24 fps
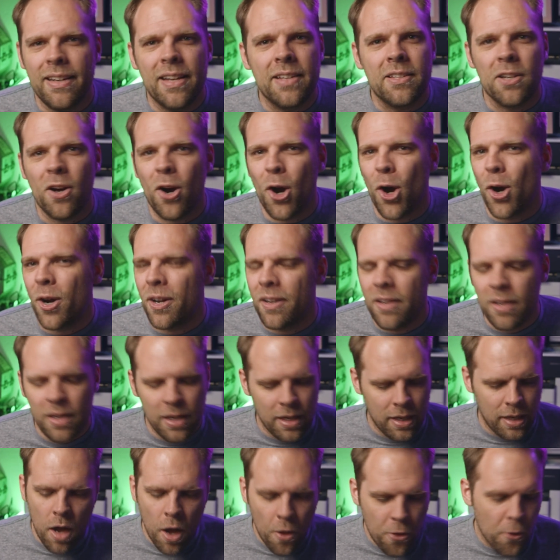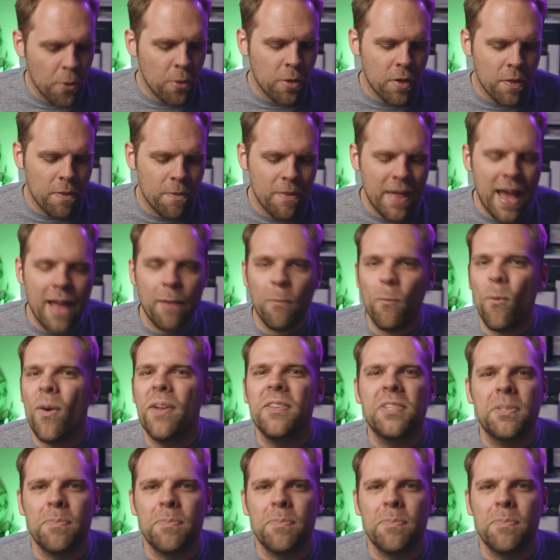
It's hard other than that one